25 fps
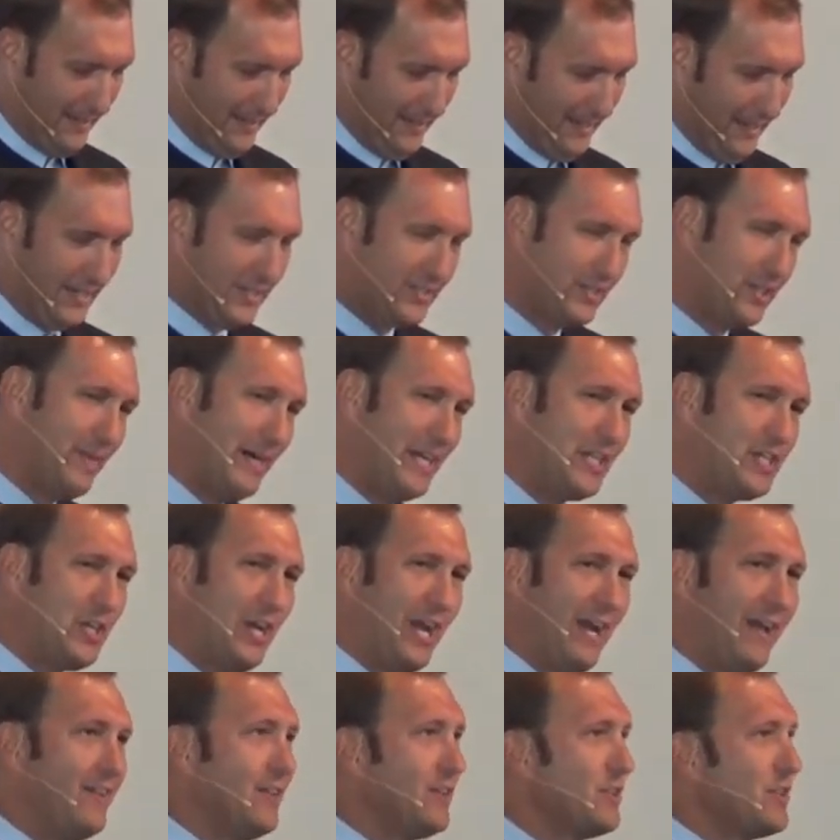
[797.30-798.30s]
And so my
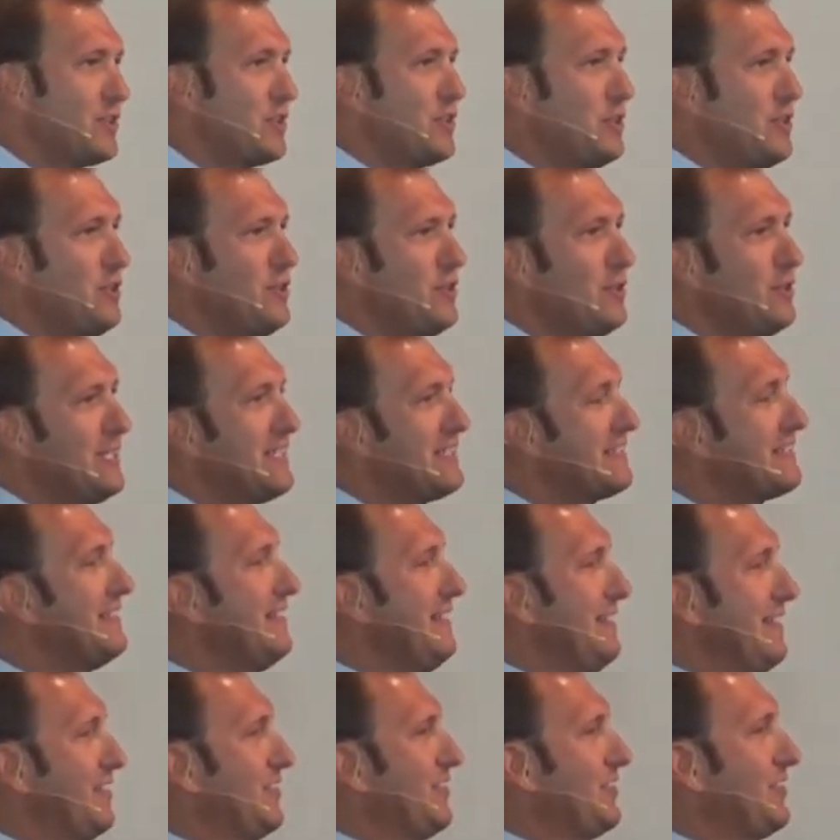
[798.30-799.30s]
challenge to you is
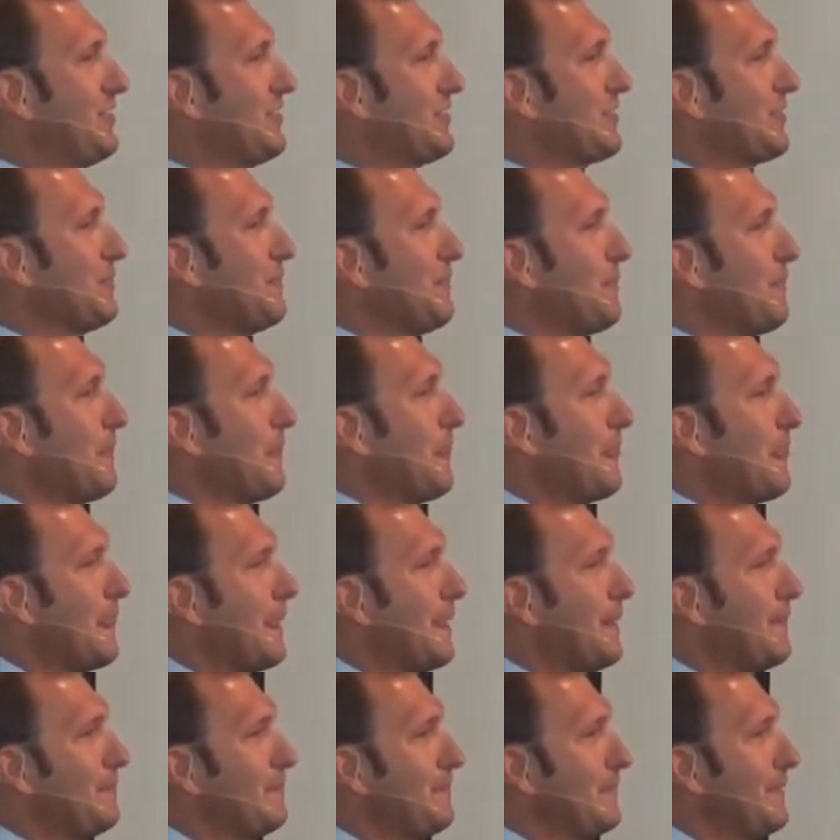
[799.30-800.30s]
this.
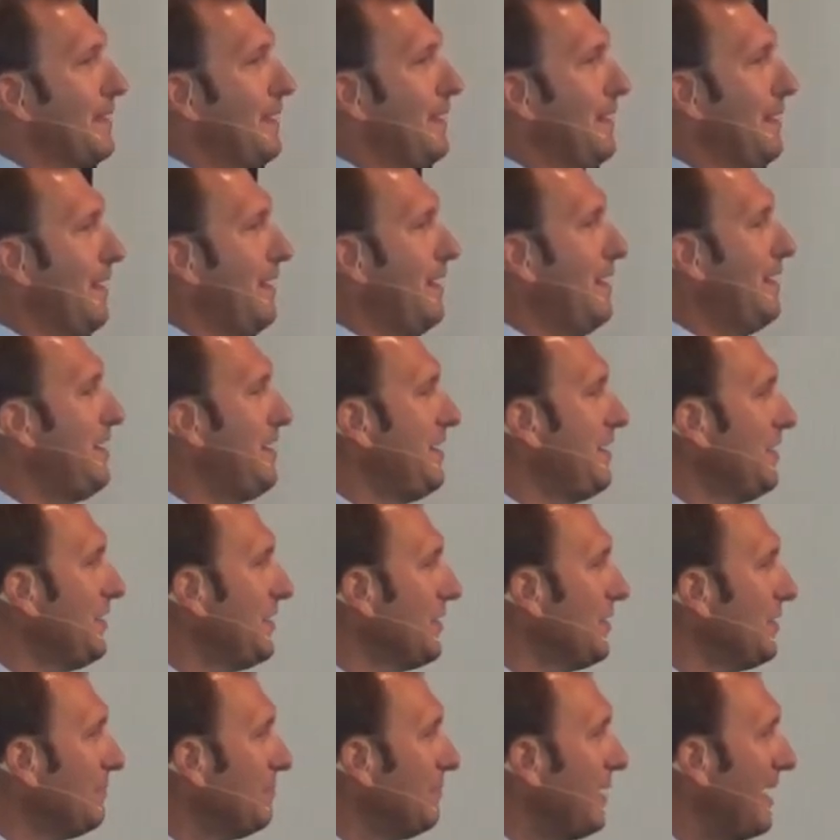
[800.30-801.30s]

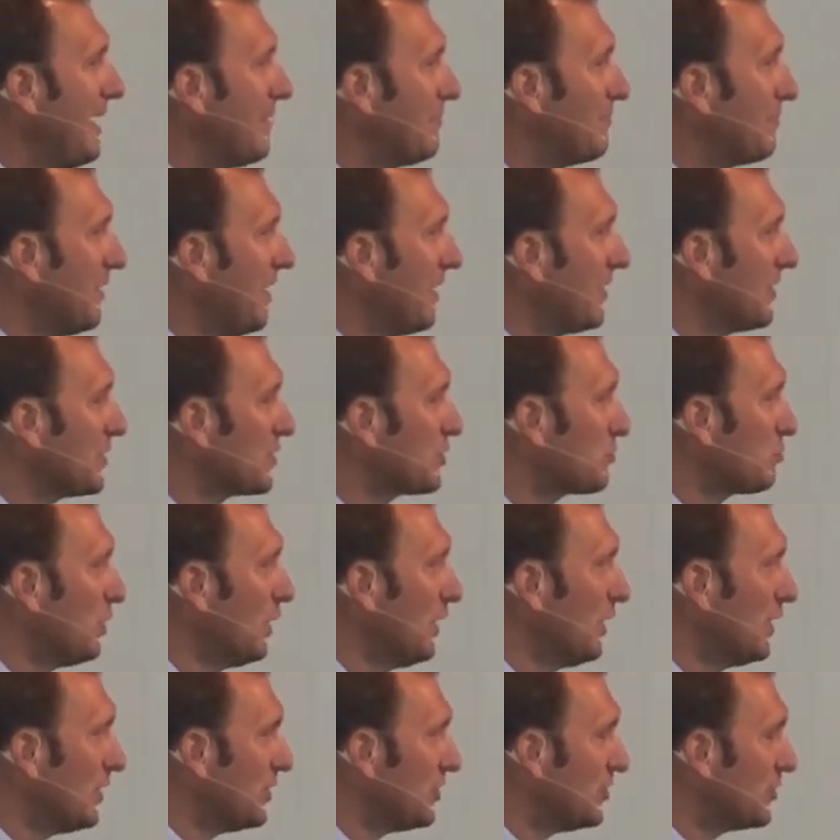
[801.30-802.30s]
Hear my brother's
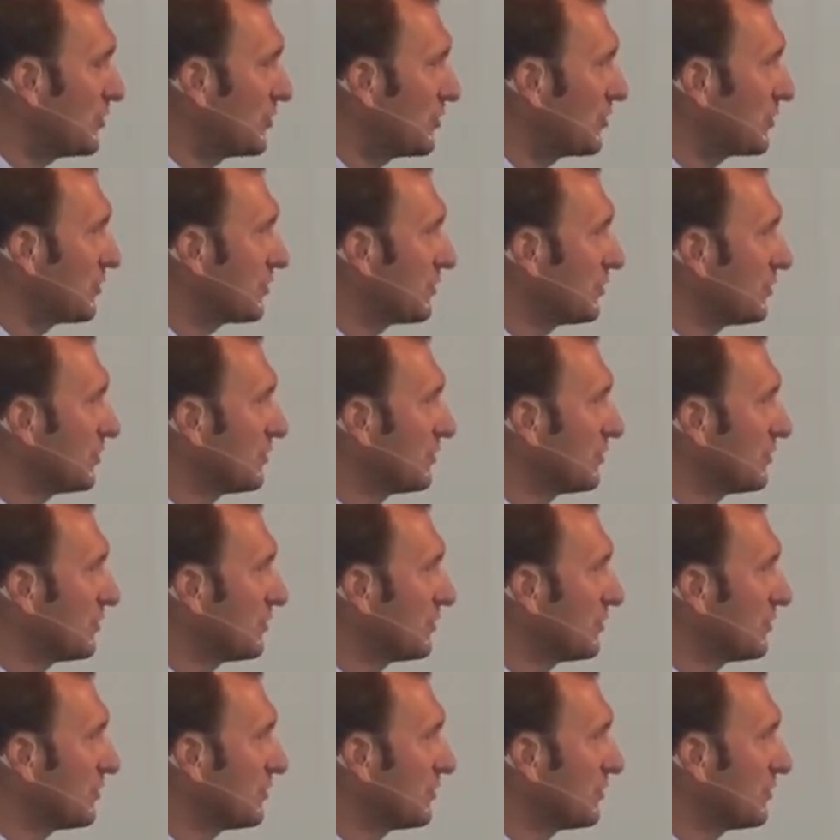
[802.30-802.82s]
words.